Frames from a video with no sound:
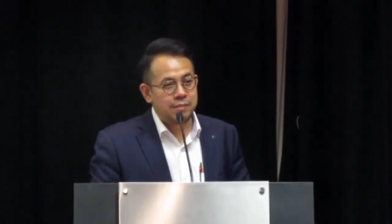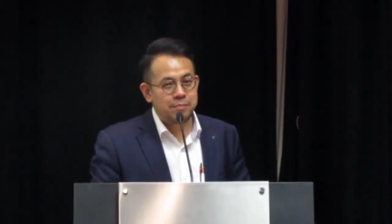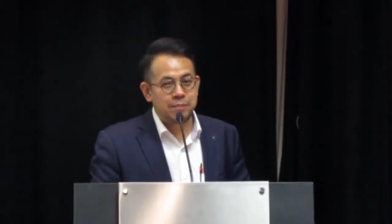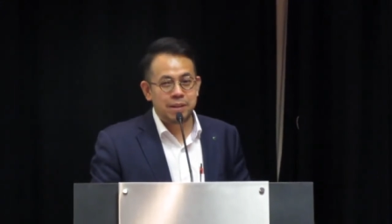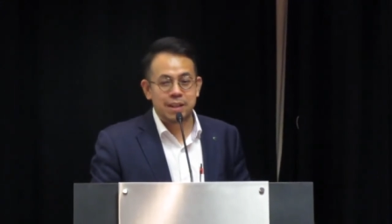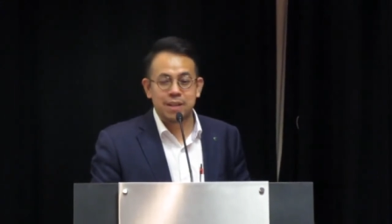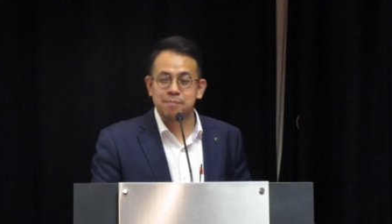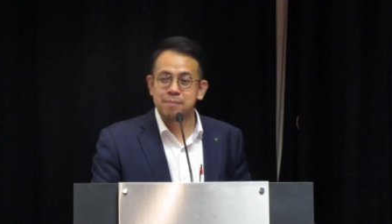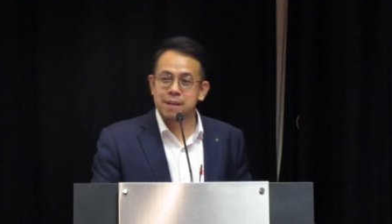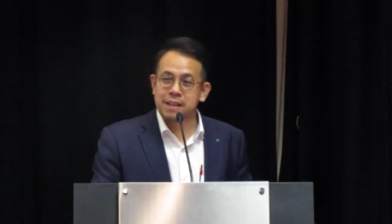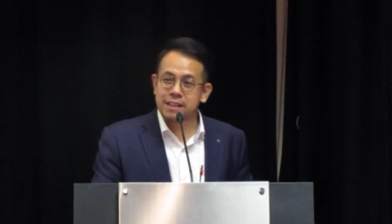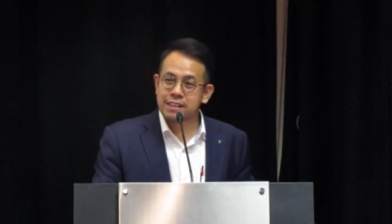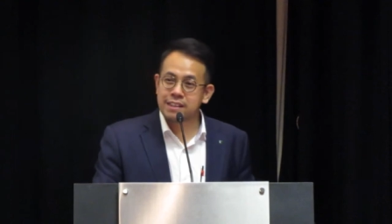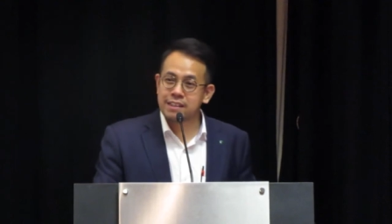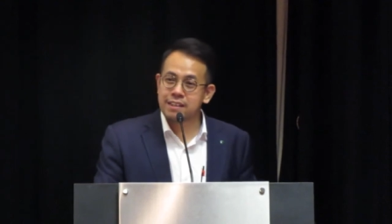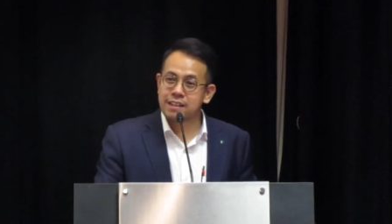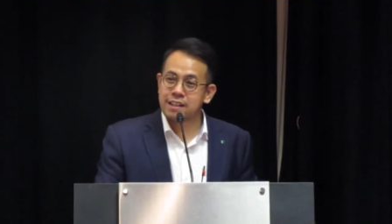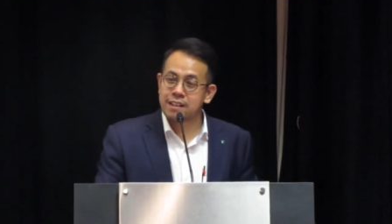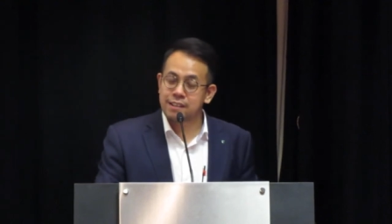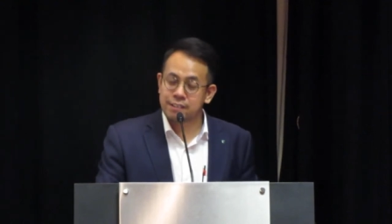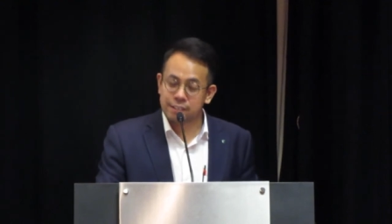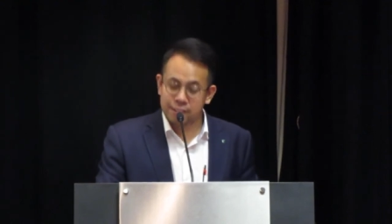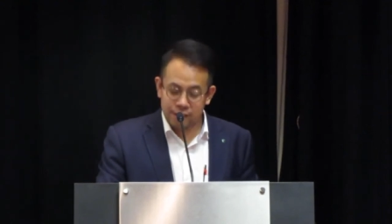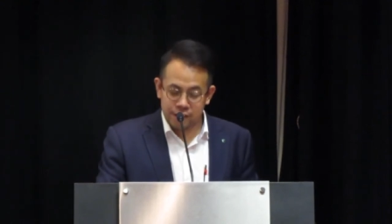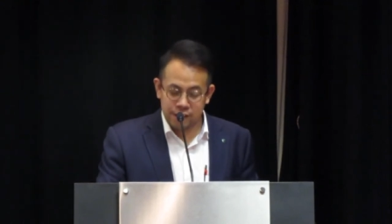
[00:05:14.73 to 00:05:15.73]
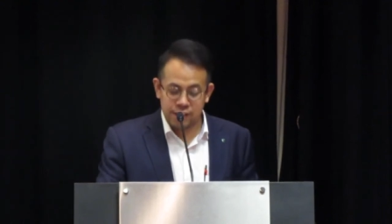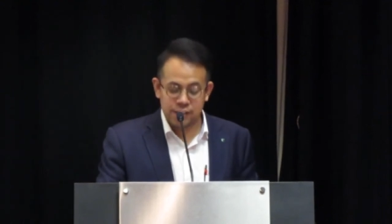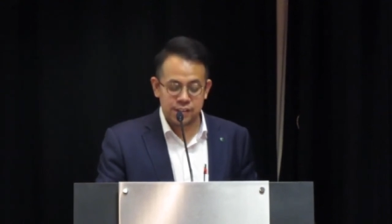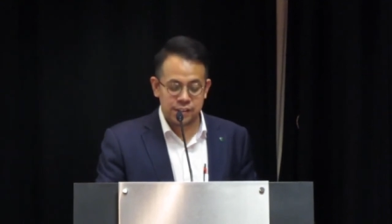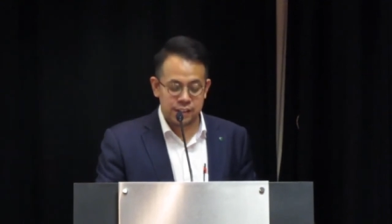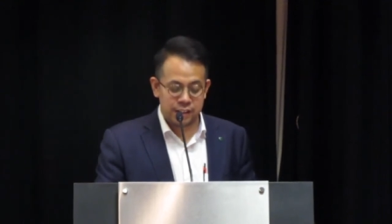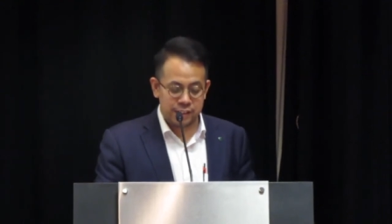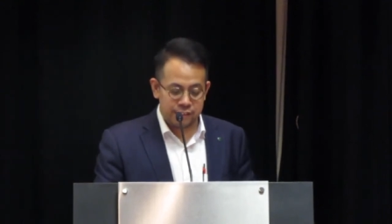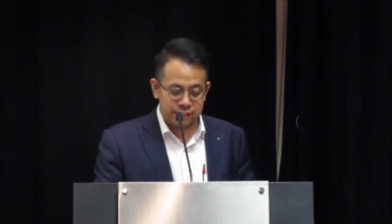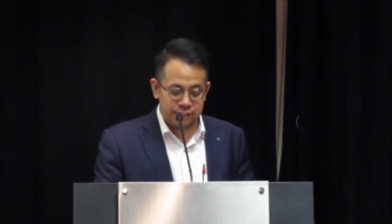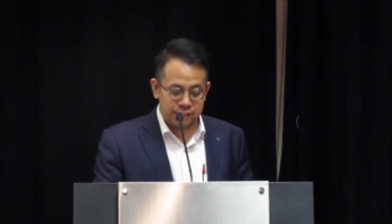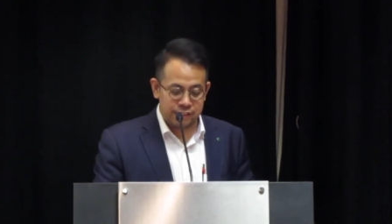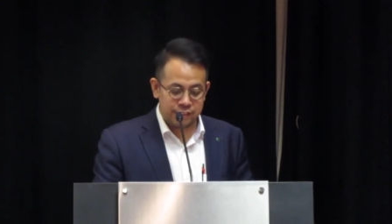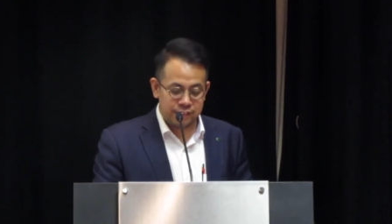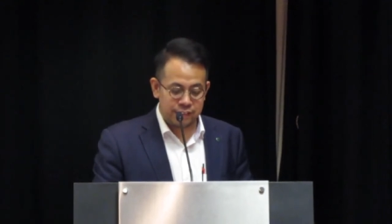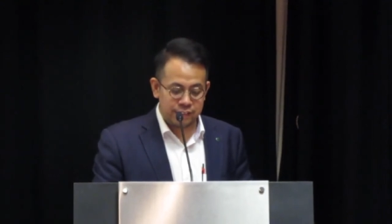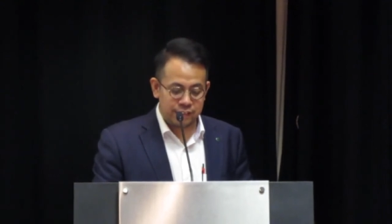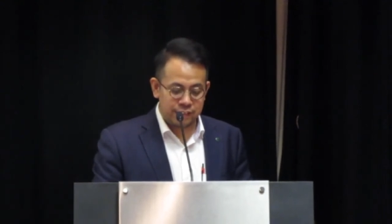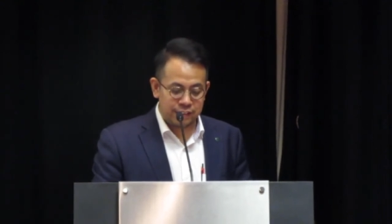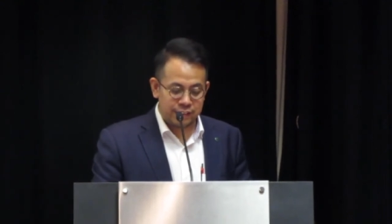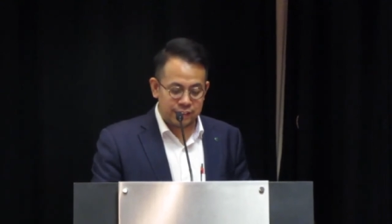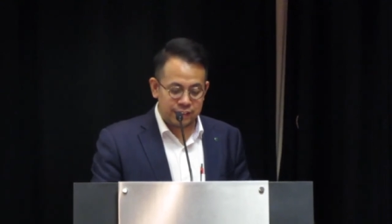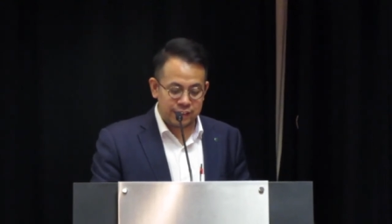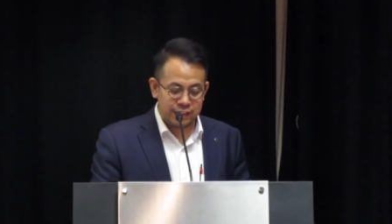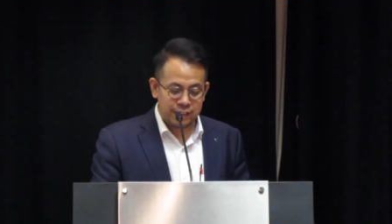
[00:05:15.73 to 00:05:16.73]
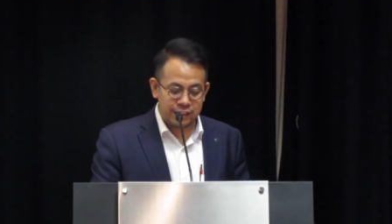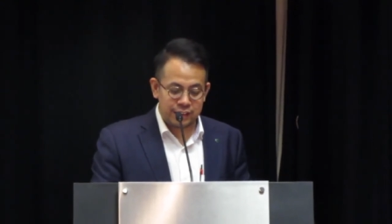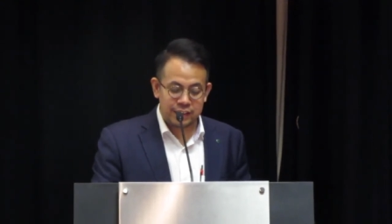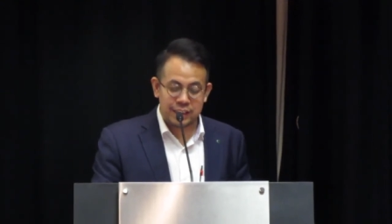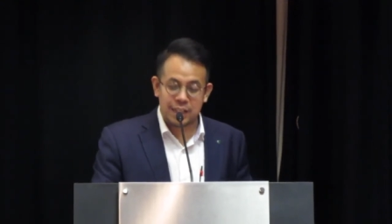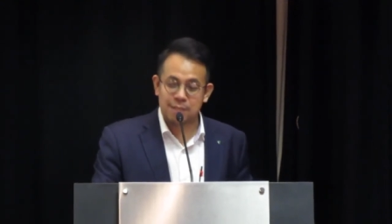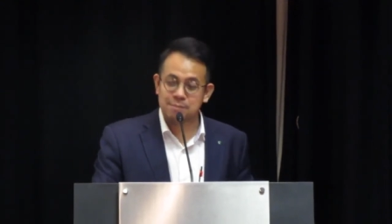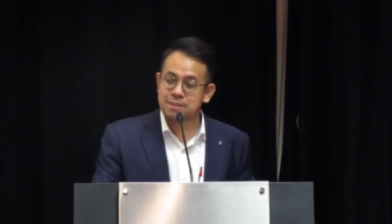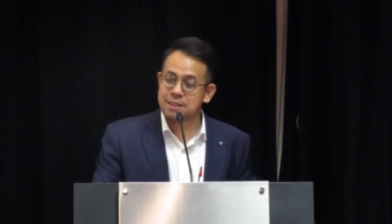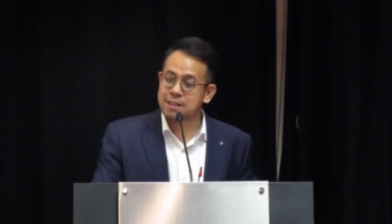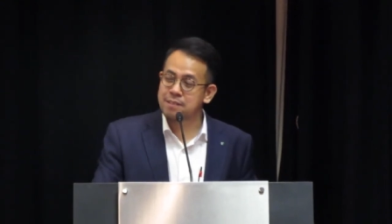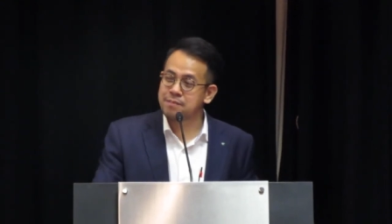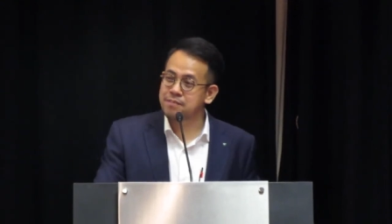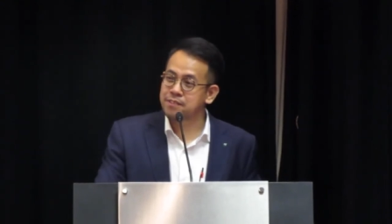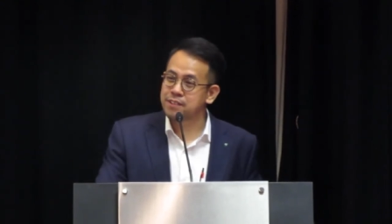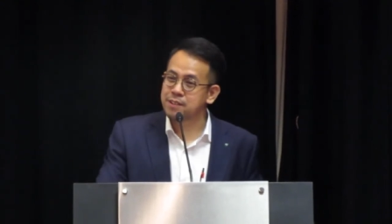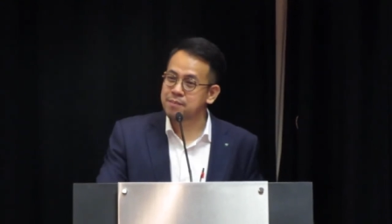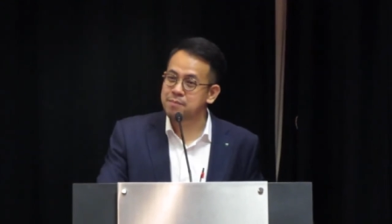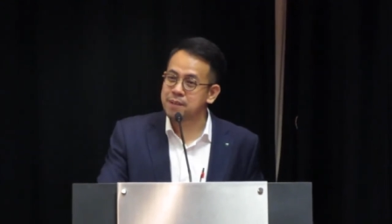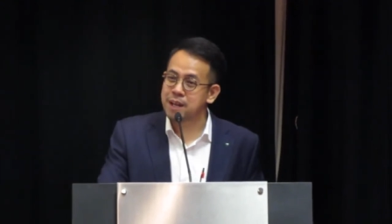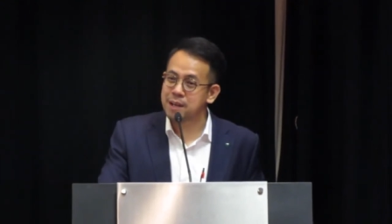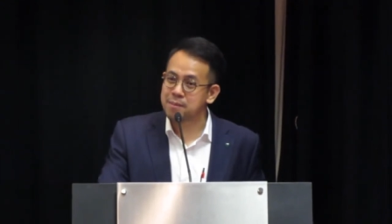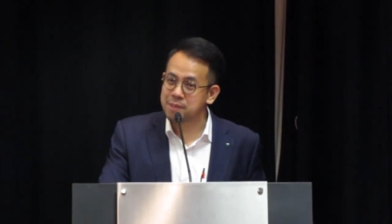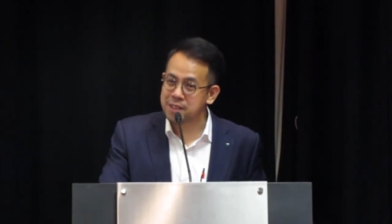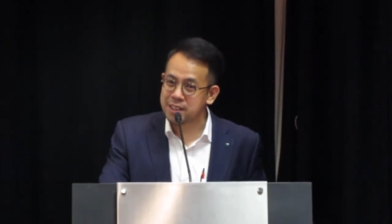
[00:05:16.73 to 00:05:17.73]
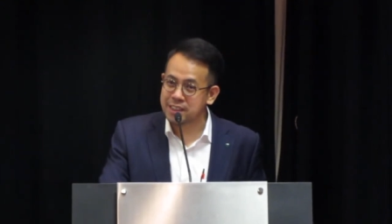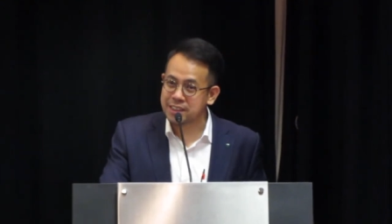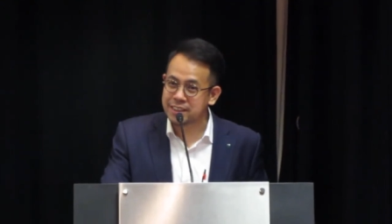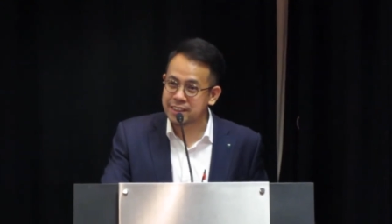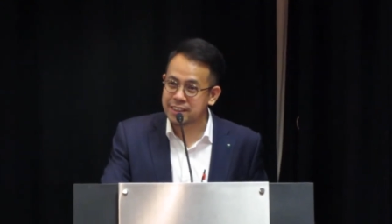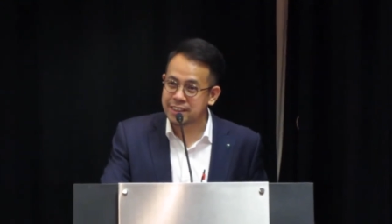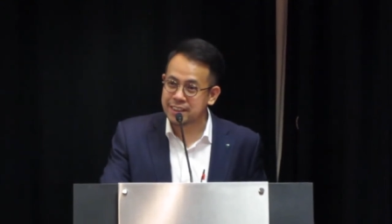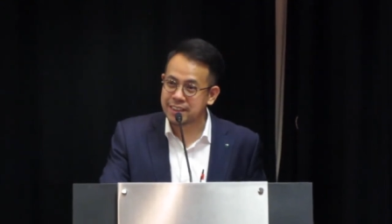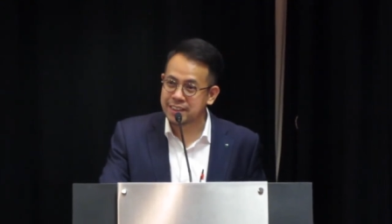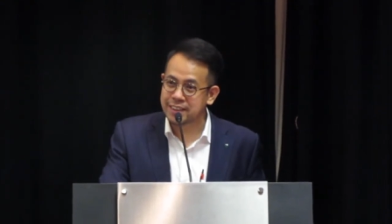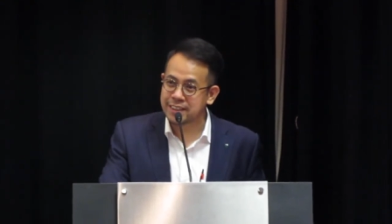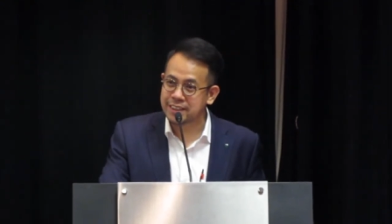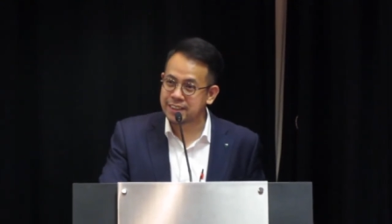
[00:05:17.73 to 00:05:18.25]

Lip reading: but a better attorney general stands up for the prime minister.